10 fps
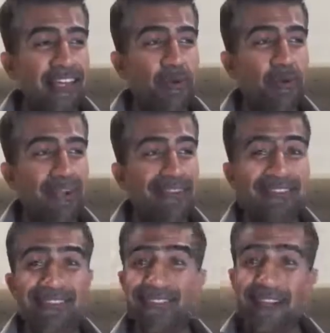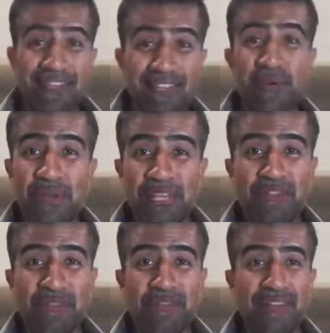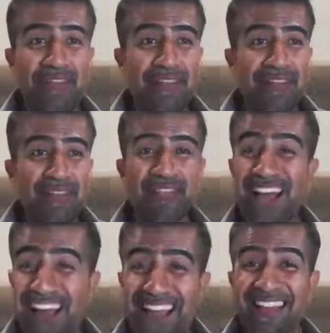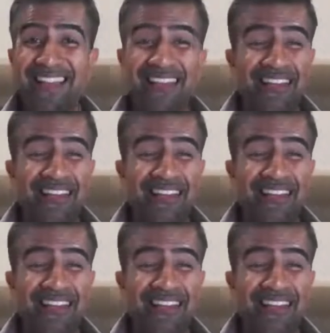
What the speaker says: with nothing to eat in the fridge and you're tired,